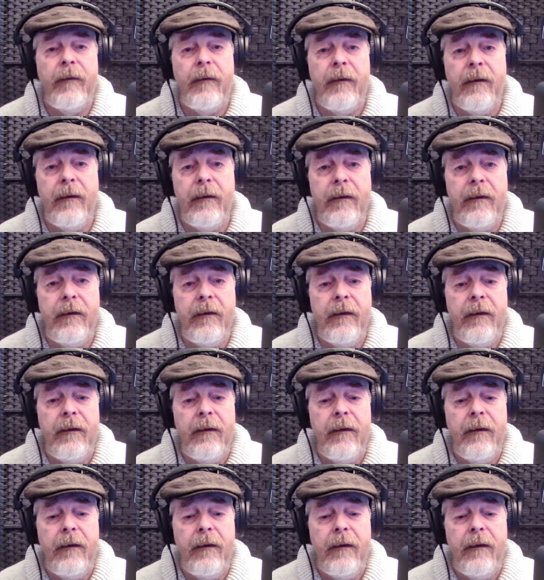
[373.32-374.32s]

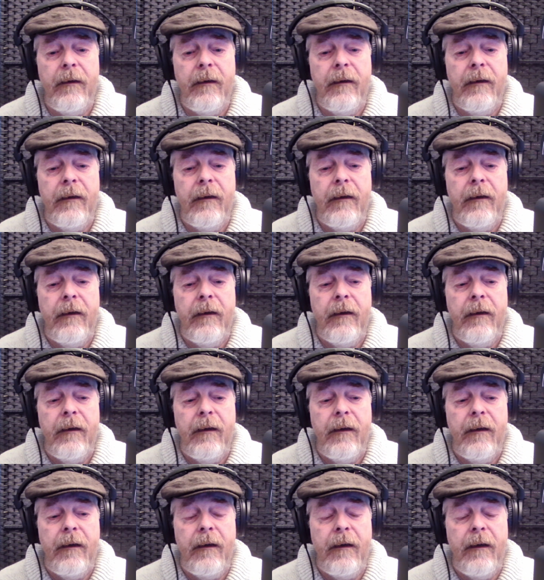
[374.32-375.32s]
[no speech]